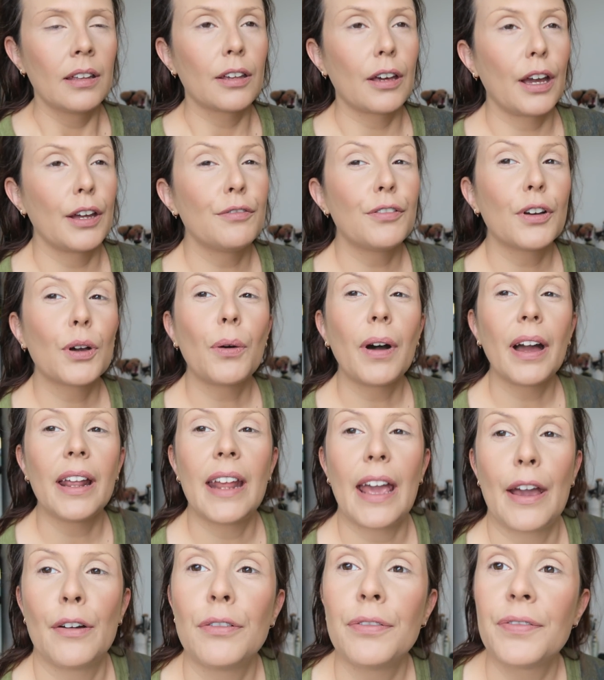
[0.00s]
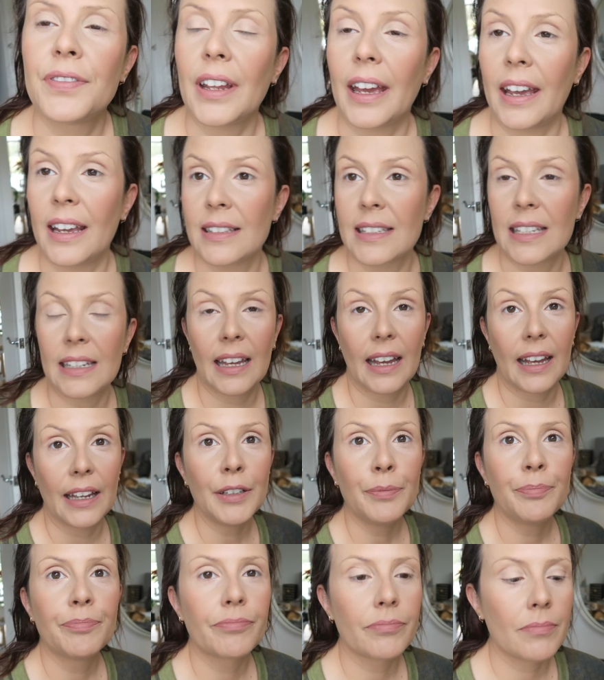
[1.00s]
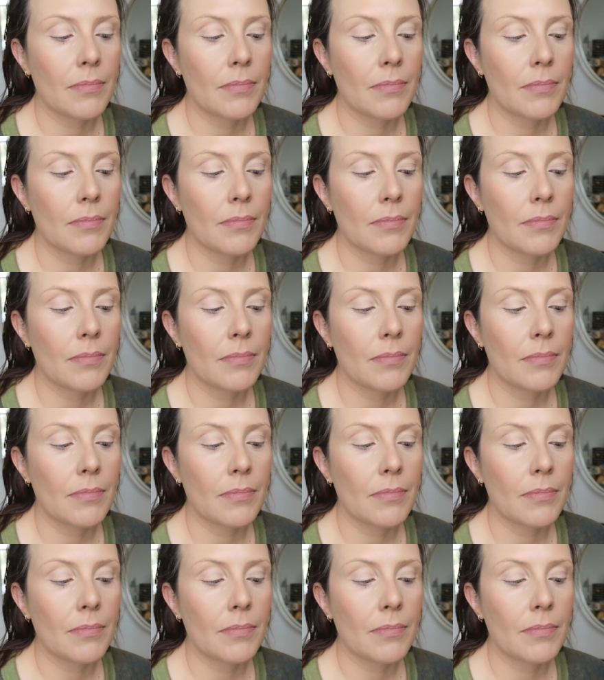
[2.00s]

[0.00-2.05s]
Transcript: Going for quite an elf day today.